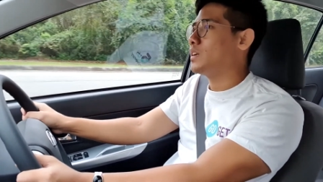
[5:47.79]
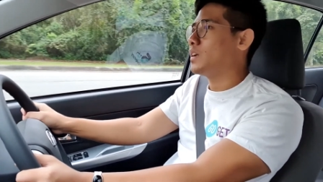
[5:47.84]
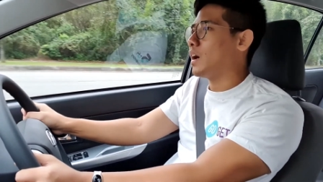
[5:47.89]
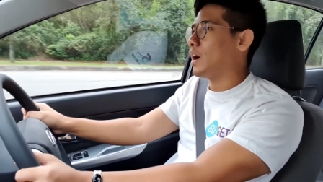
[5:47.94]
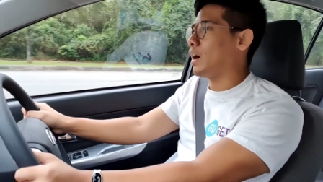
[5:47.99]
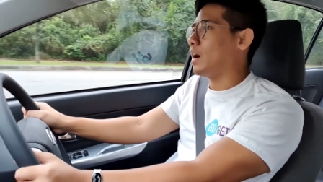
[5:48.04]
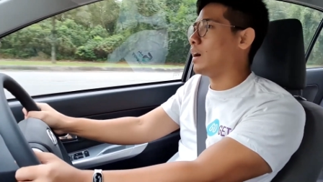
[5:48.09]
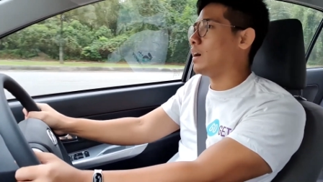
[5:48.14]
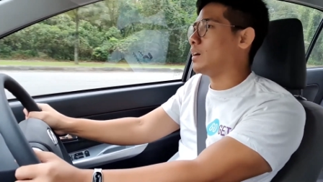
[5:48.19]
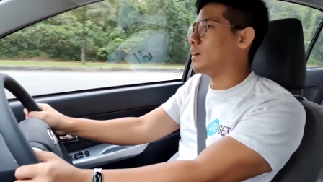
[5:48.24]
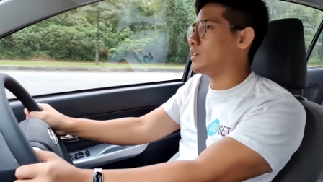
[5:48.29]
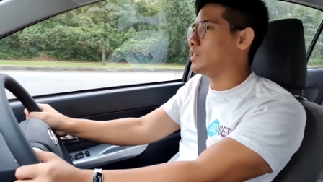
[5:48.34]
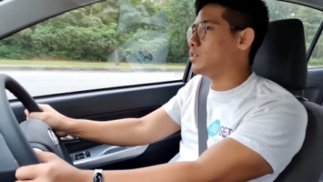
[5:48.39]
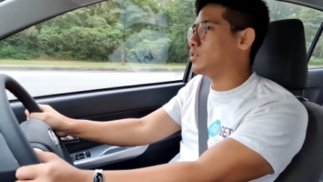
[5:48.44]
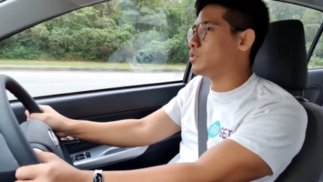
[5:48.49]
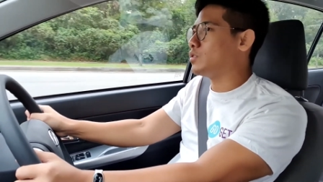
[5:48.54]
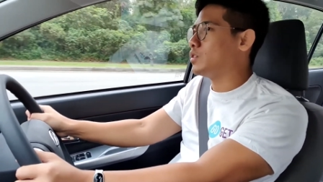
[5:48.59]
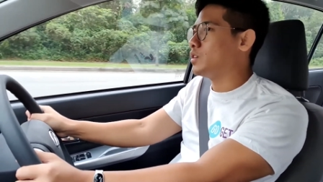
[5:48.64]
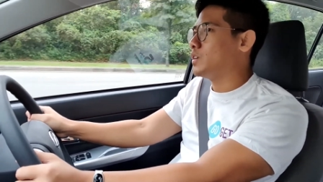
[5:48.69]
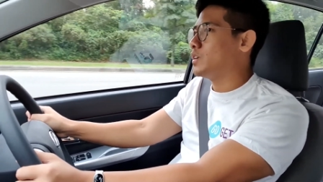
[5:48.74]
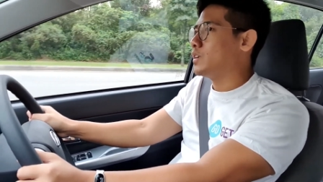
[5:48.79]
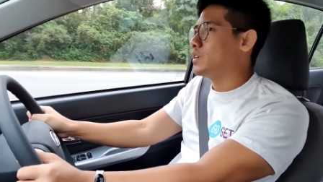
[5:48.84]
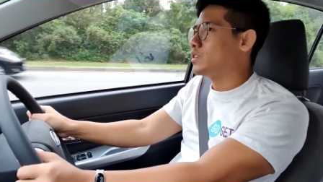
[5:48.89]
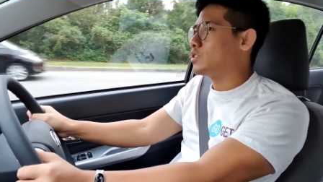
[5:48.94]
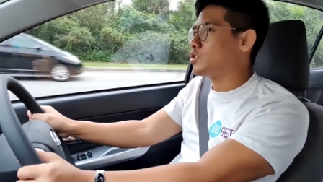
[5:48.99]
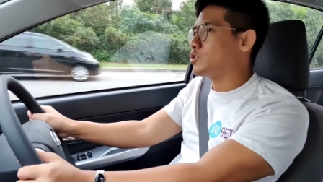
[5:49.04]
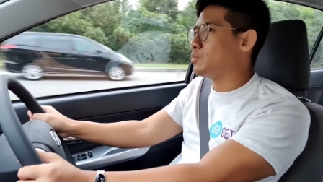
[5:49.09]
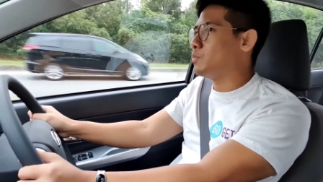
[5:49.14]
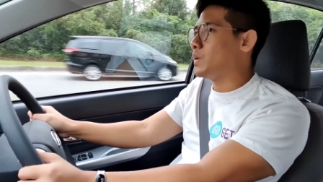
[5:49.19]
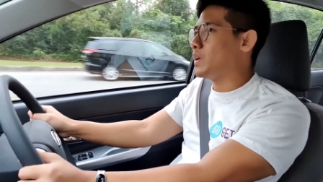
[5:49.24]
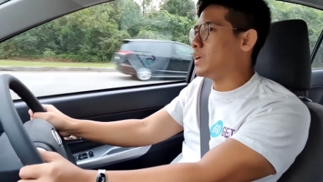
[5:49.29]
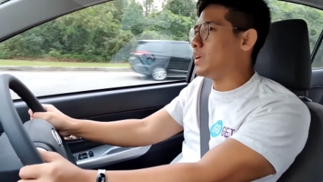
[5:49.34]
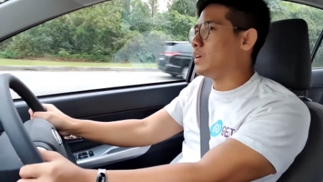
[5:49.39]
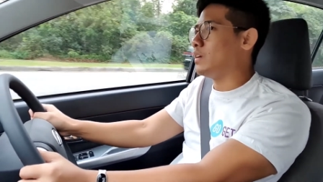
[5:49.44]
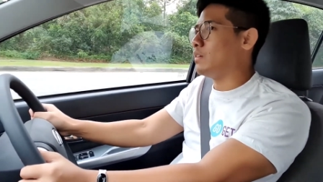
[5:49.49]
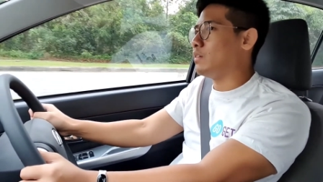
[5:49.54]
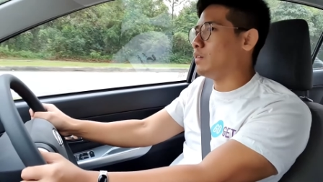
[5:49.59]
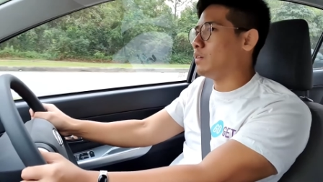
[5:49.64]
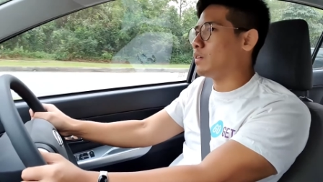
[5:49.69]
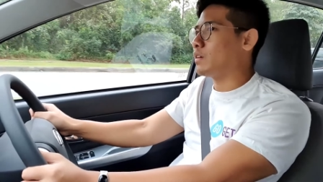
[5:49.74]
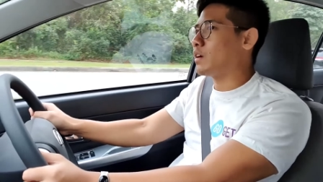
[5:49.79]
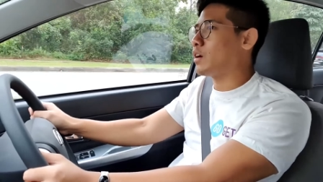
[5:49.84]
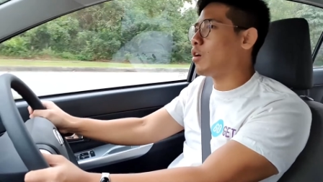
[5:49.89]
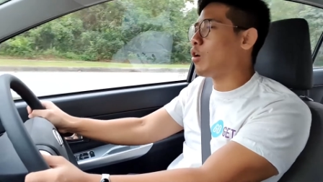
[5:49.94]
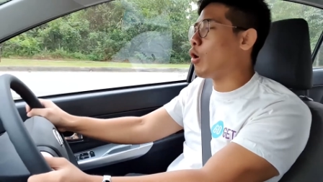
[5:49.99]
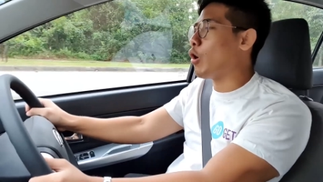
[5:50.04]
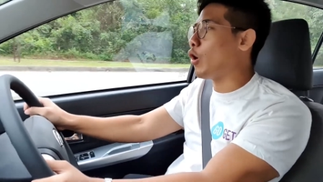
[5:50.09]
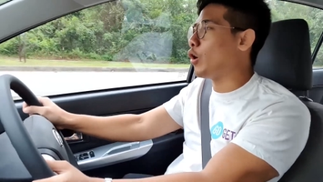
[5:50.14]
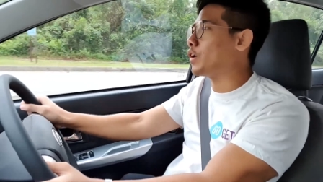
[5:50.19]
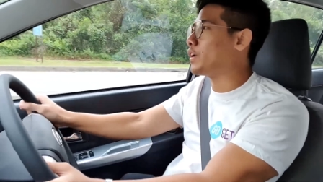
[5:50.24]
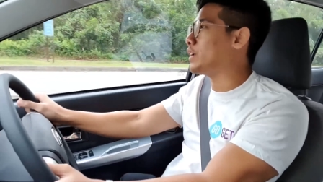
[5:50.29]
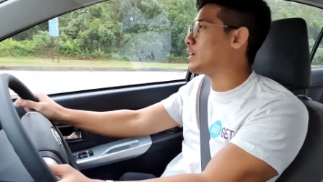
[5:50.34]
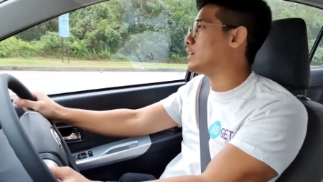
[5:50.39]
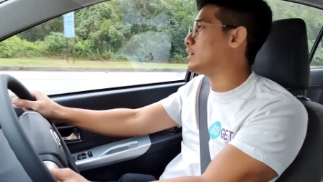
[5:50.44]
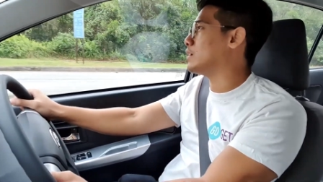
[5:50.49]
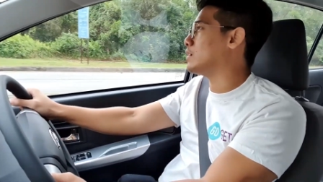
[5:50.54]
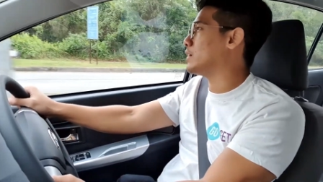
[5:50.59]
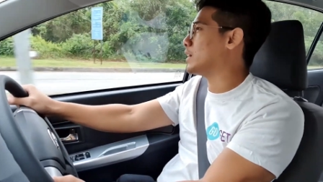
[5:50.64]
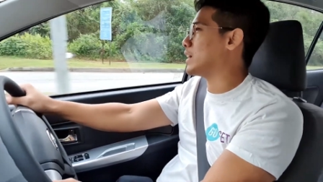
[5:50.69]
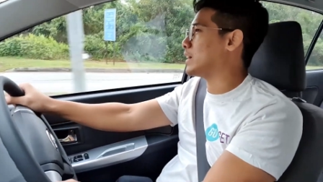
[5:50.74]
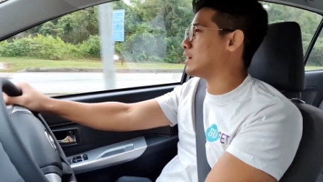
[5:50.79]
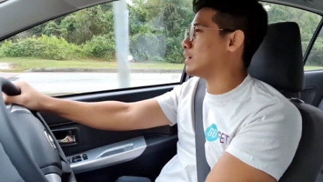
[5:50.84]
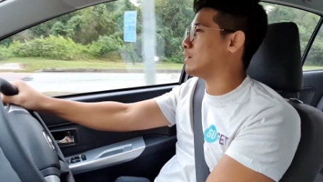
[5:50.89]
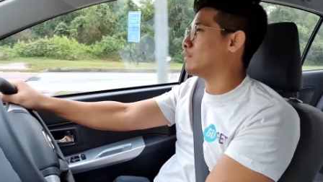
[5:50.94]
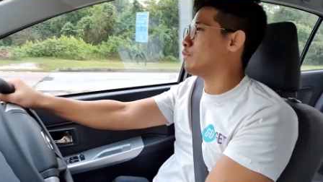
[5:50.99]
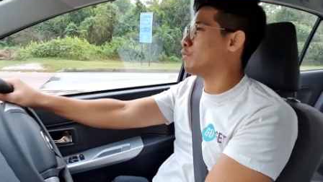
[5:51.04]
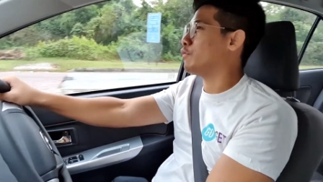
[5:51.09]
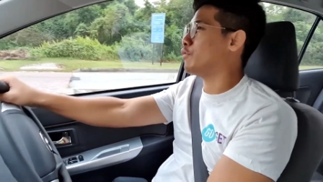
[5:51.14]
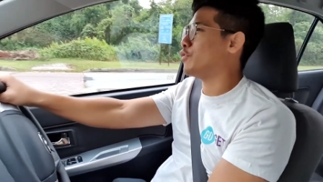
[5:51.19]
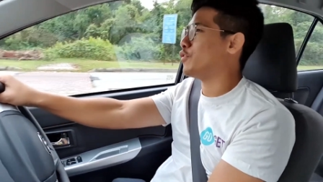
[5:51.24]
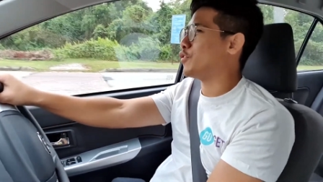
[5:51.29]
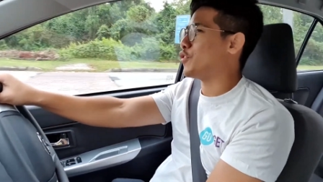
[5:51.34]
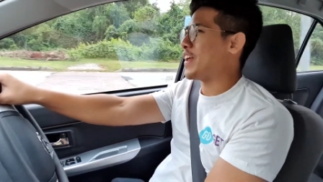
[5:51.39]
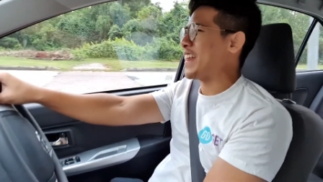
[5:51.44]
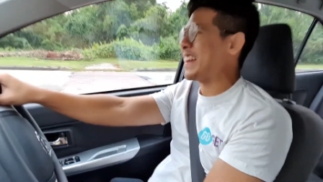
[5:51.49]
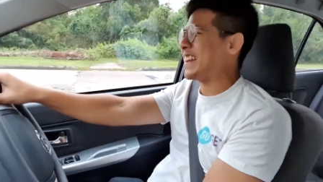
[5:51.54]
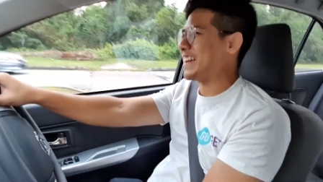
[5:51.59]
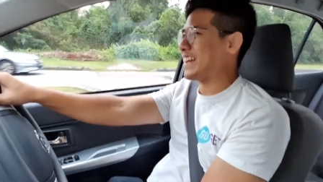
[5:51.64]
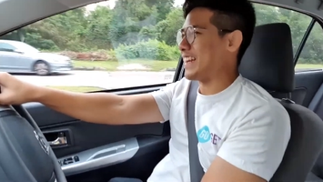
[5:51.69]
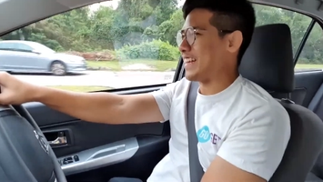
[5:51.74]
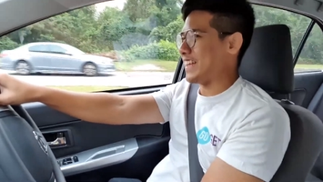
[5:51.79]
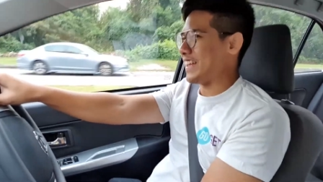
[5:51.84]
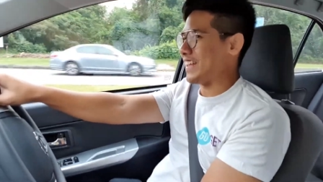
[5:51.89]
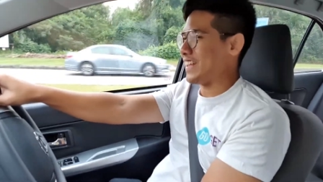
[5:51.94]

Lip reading: to be cornering friendly.